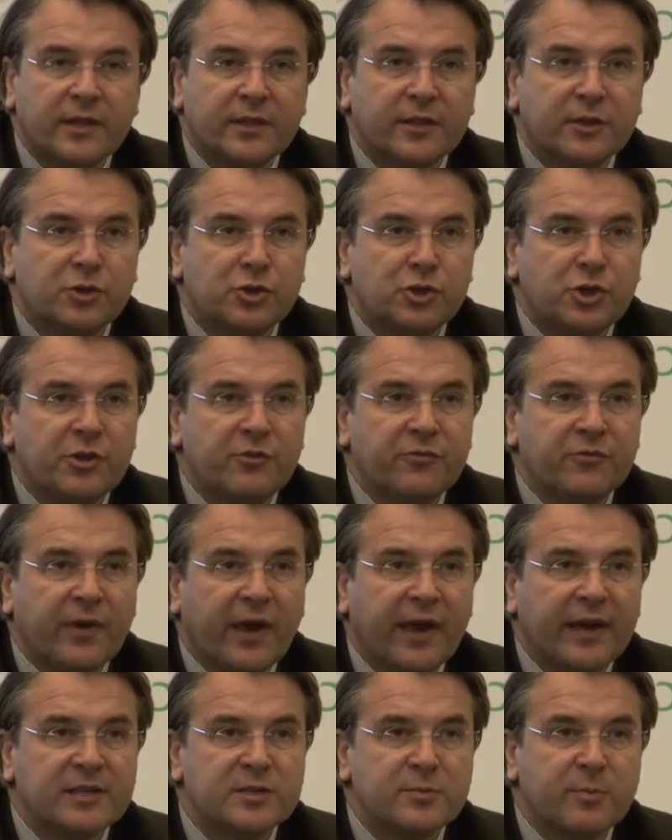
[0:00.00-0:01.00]
the chief
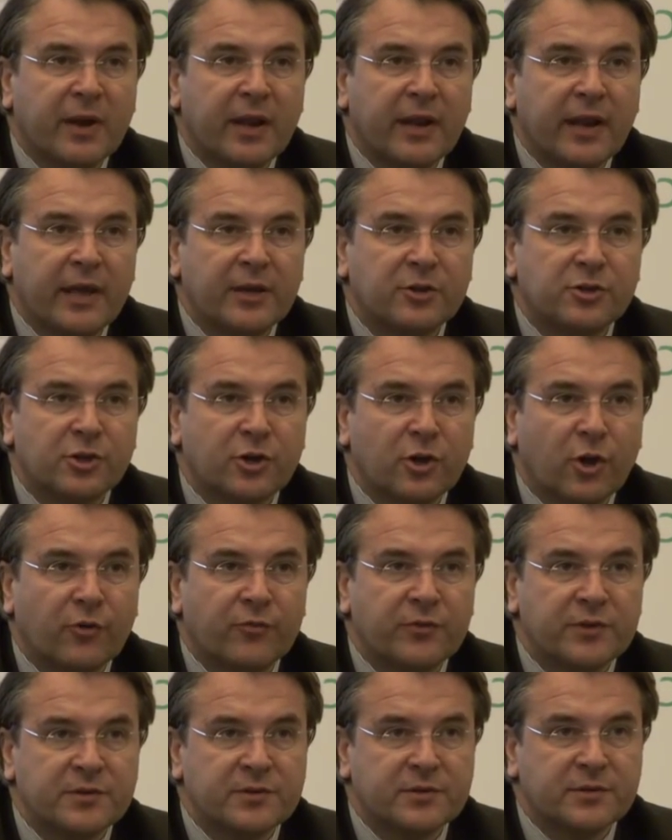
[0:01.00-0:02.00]
explanation
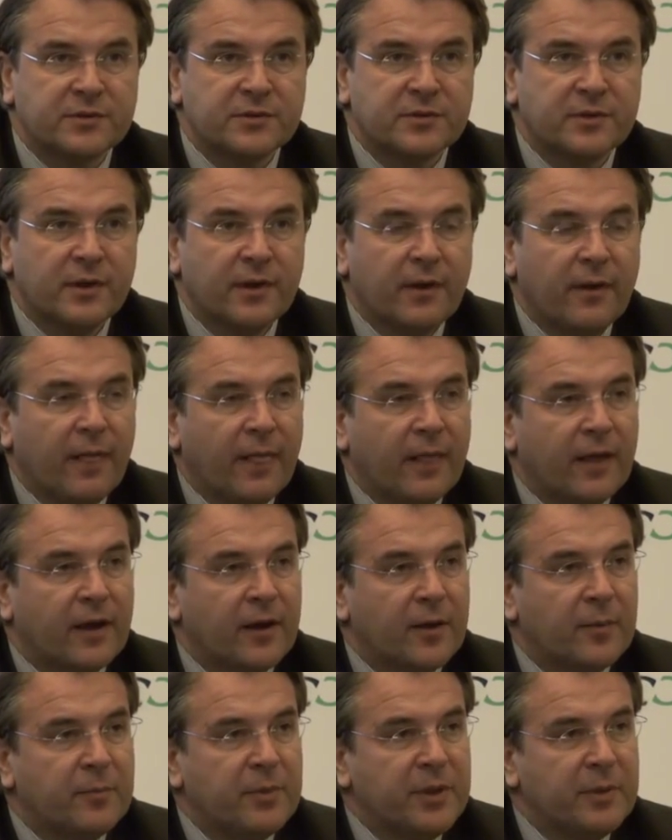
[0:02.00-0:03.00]
officers,
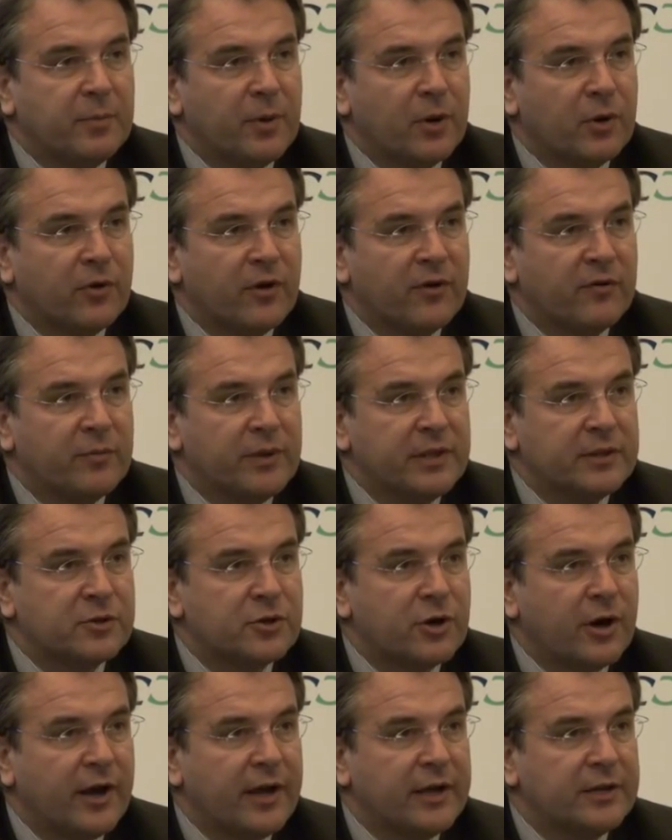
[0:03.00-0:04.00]
uh, people who have been
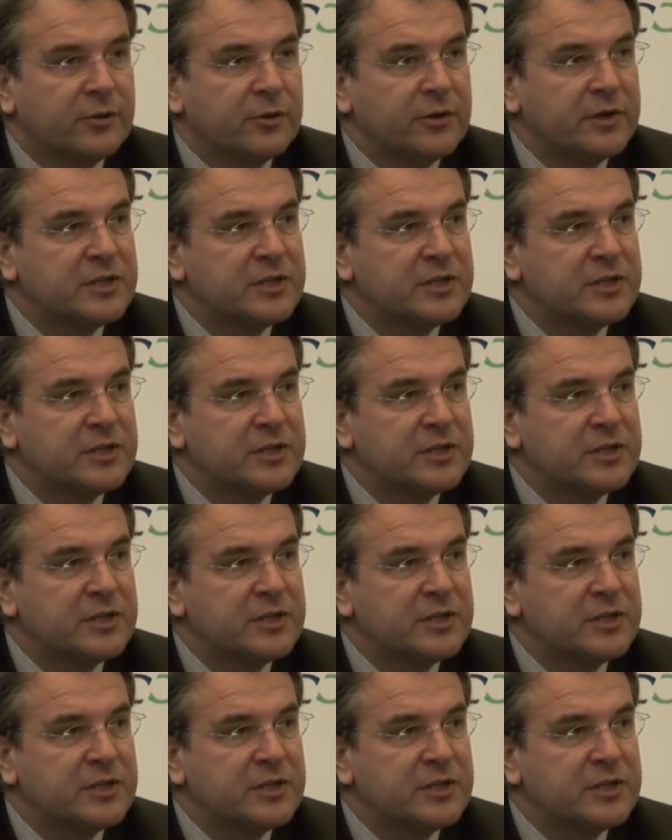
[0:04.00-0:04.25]
trying to